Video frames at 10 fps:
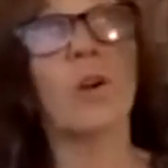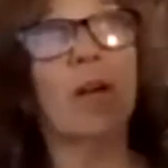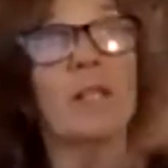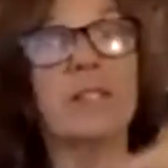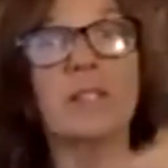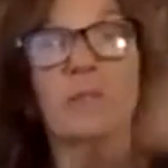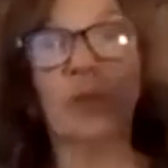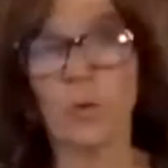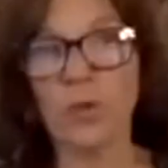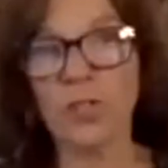on a
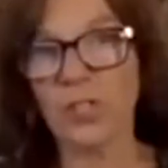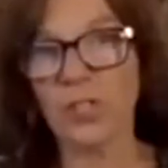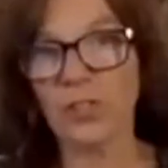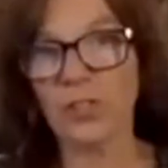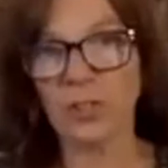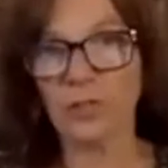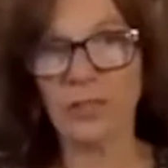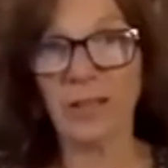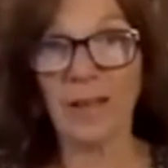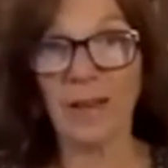different horse shelter
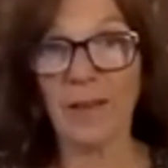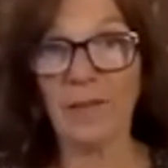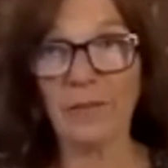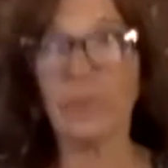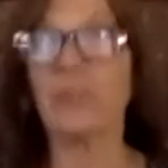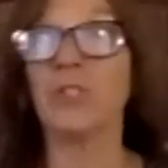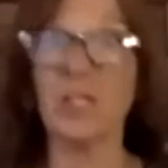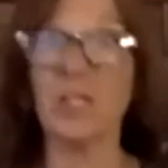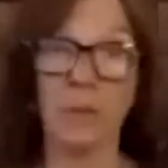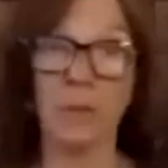that I have for
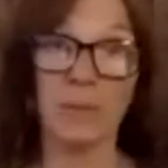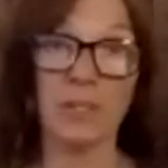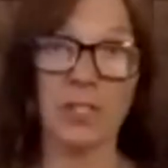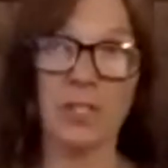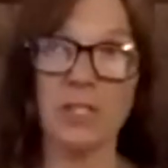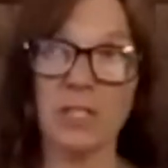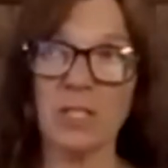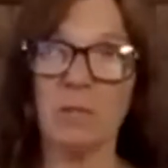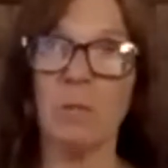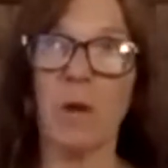just my pigeons, just
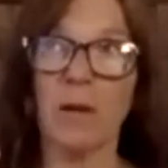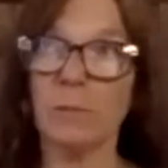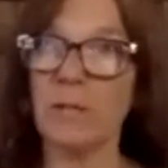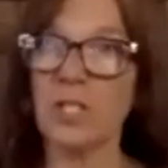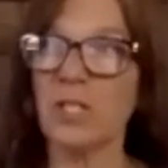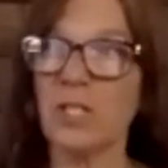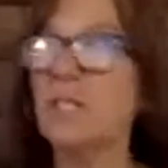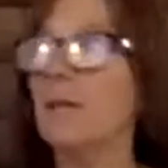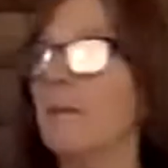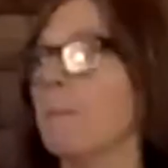the wild
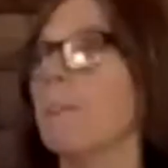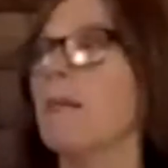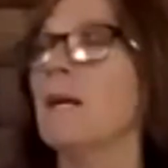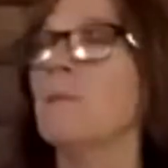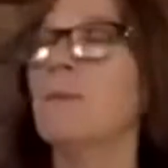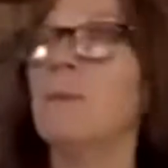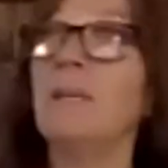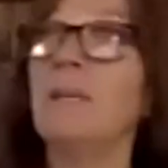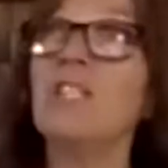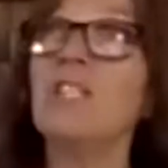pigeons. But
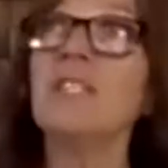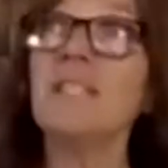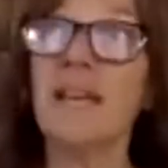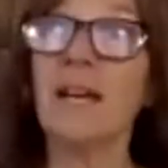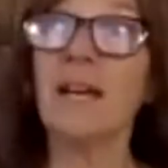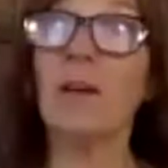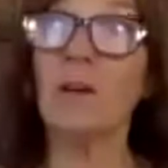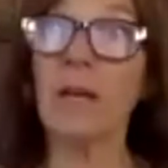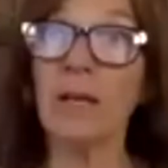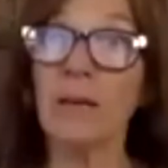pigeons
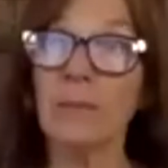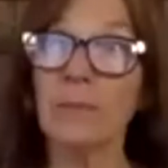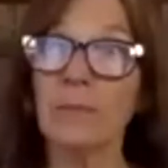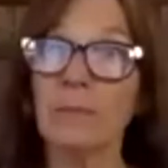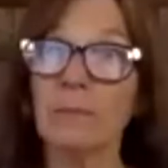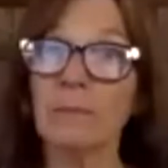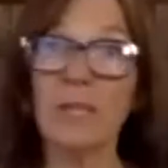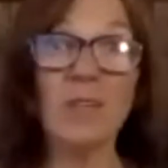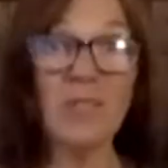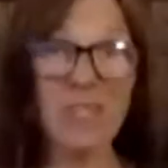they
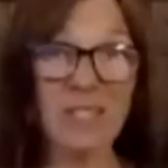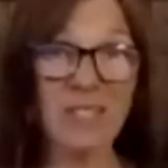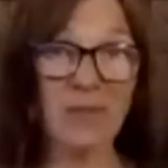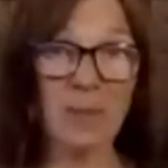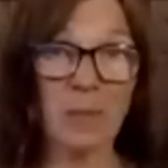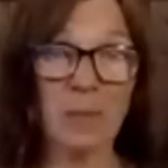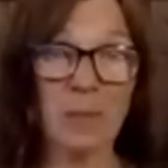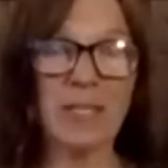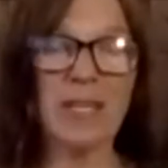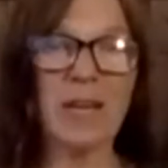don't get sick from them, but
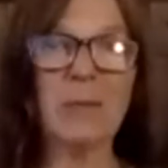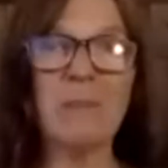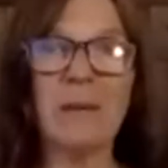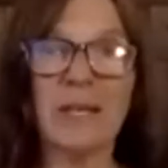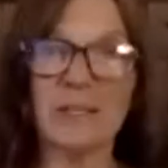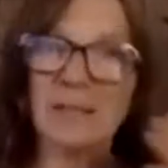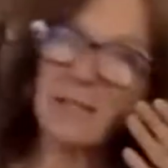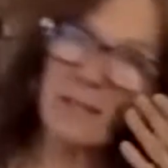they carry mites.